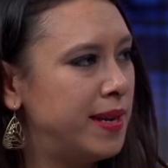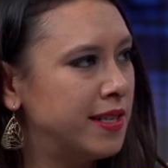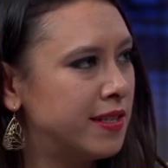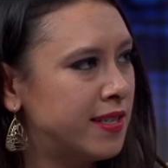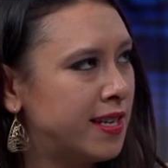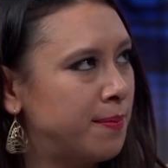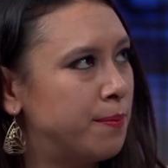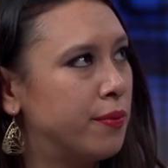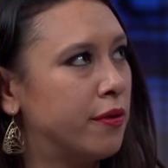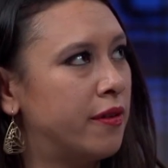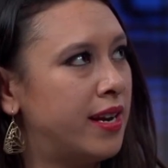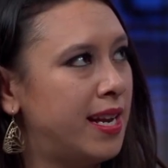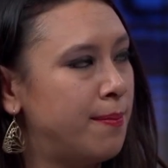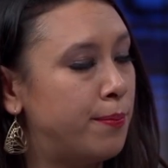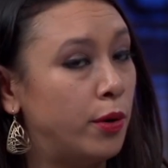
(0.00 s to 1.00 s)
been some
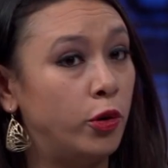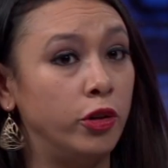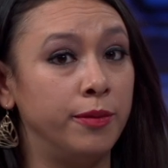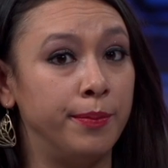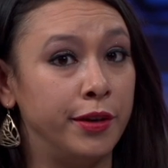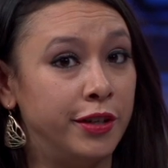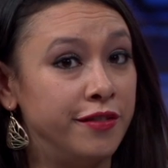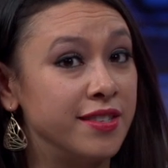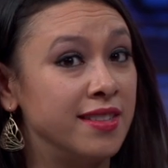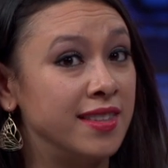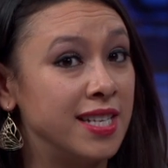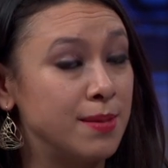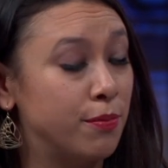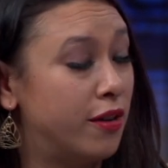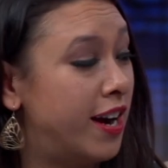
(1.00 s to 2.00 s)
pretty bold moves in
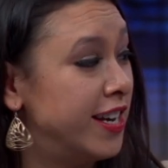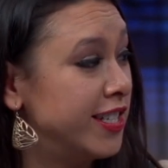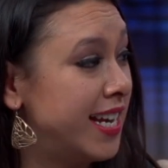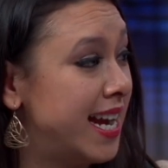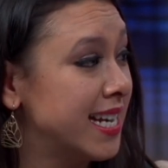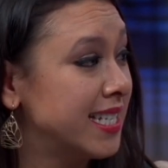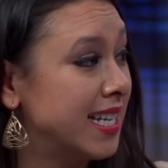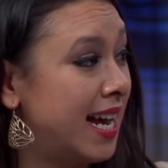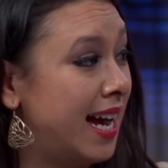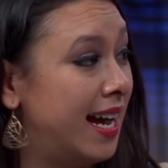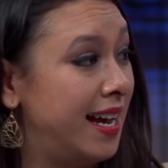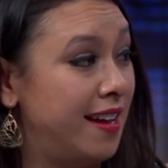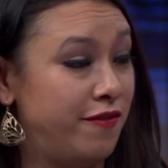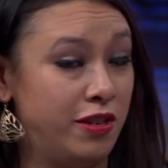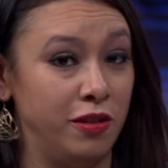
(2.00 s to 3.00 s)
this project,
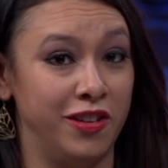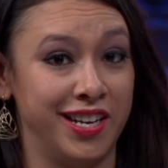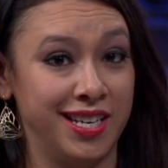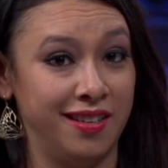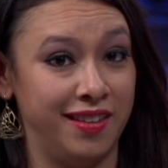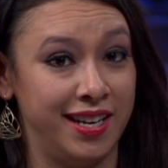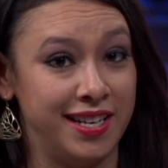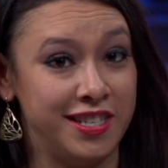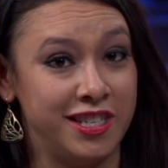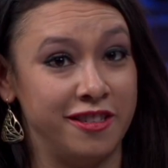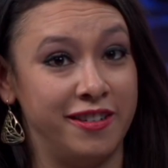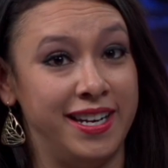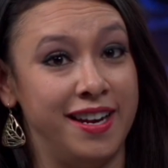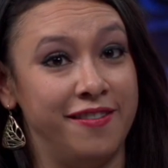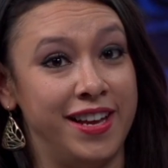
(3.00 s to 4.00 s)
if you look into the
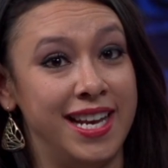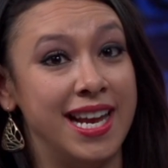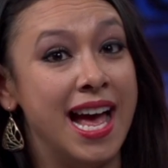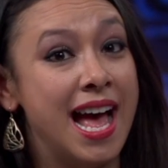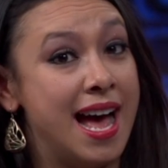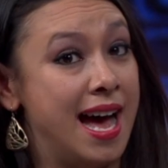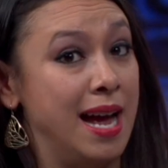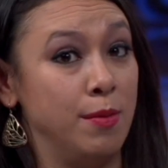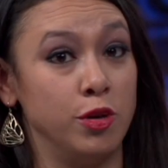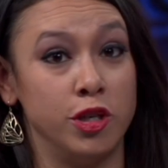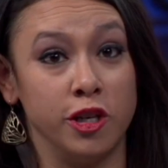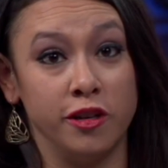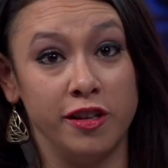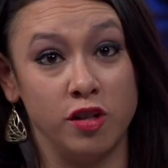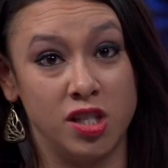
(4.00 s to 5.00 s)
history of it. I'm
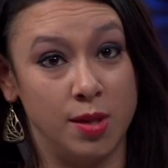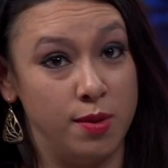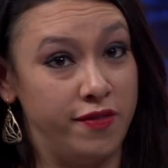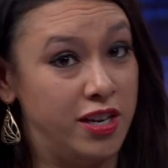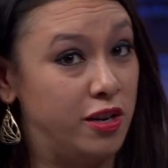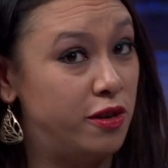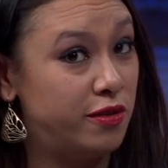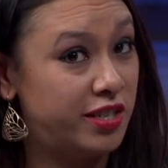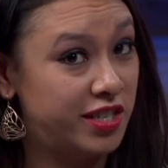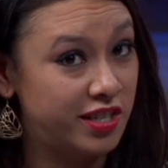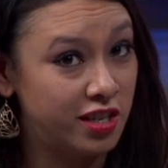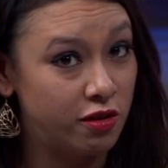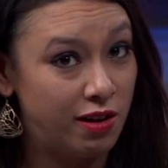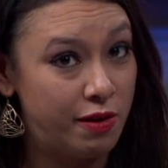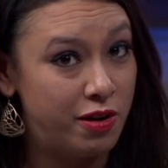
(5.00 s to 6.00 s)
sure there's some of you who
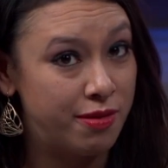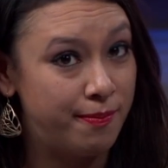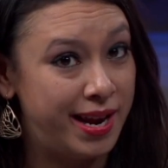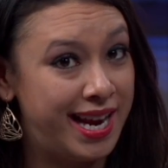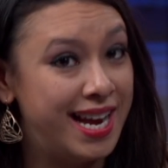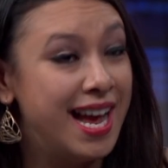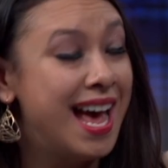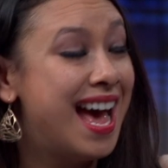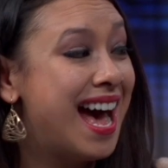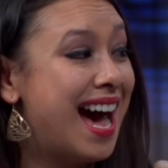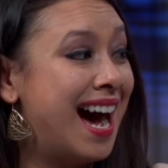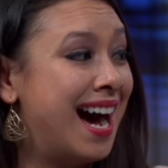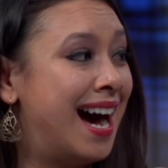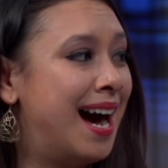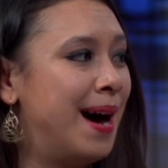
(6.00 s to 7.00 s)
disagree with me,
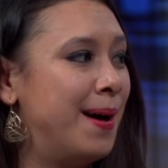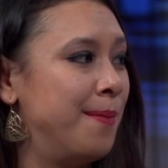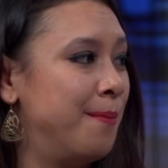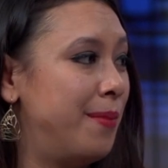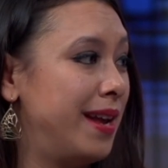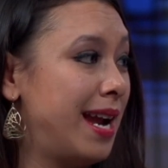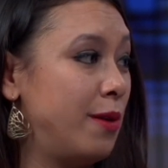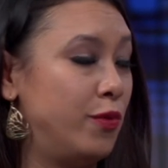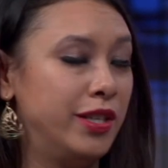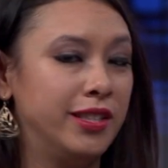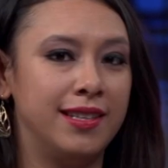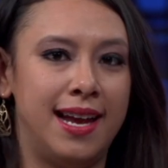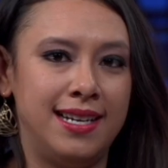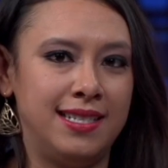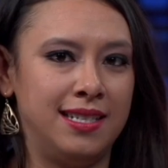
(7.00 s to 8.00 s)
but I would
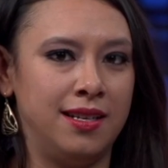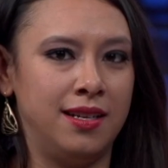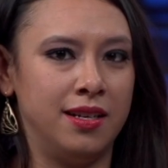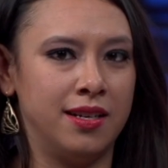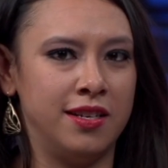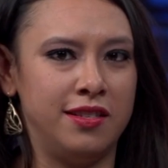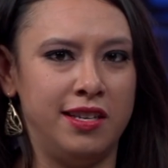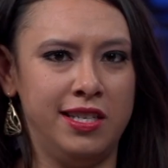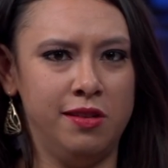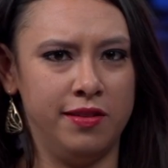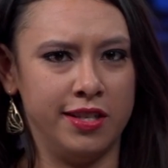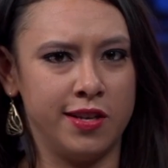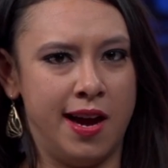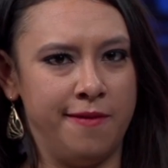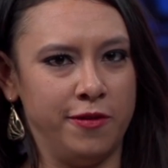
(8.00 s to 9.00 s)
like to continue
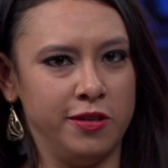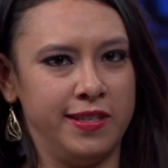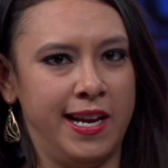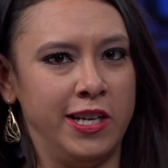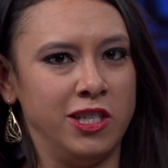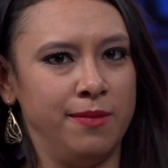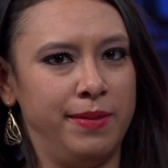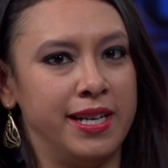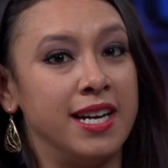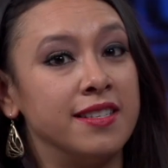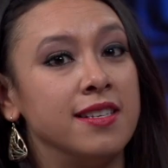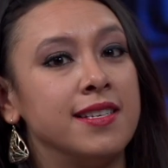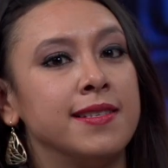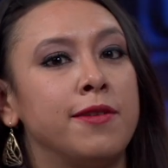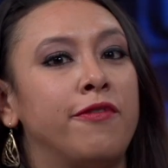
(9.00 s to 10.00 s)
this conversation because
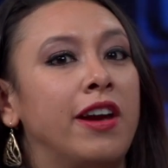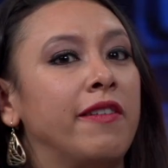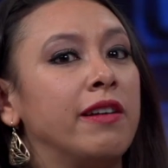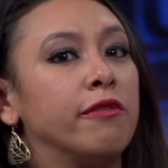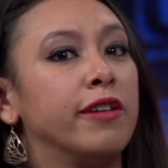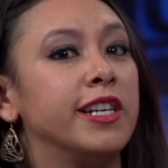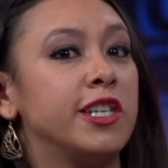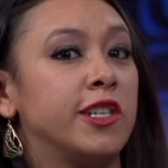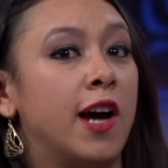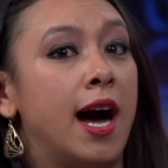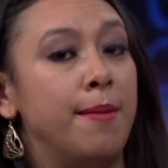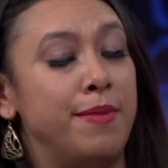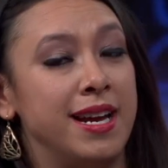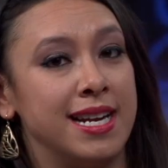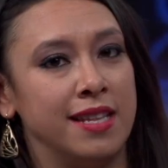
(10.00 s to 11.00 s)
this is a very rich
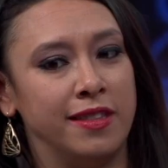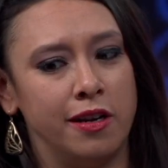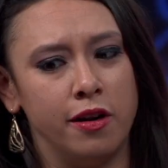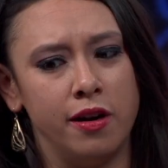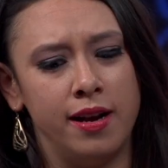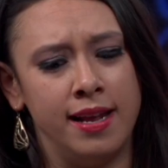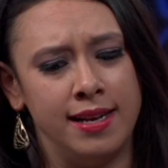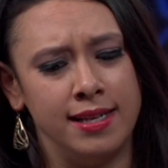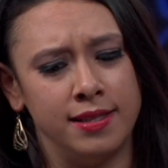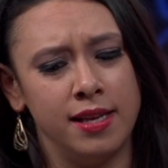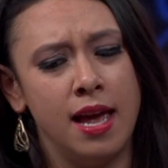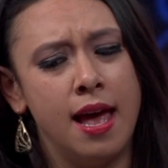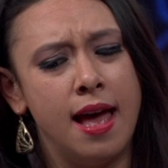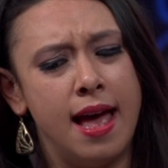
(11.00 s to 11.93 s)
topic, and it is